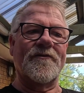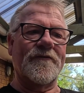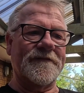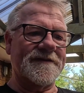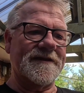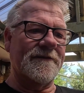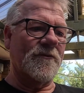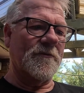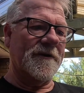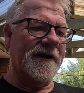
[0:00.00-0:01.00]
off and see
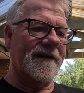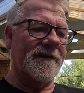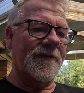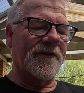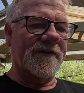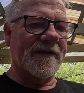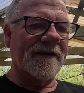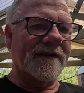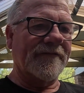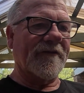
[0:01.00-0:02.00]
what we need to build the
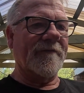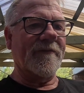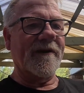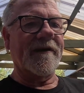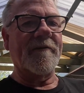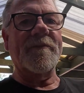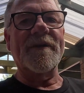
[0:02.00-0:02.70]
front back up